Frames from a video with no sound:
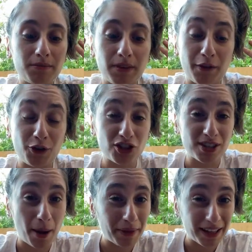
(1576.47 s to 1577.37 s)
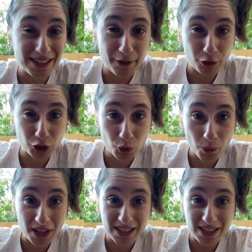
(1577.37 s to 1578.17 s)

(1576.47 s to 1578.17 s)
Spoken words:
if you're just coming, let's say for 2 weeks,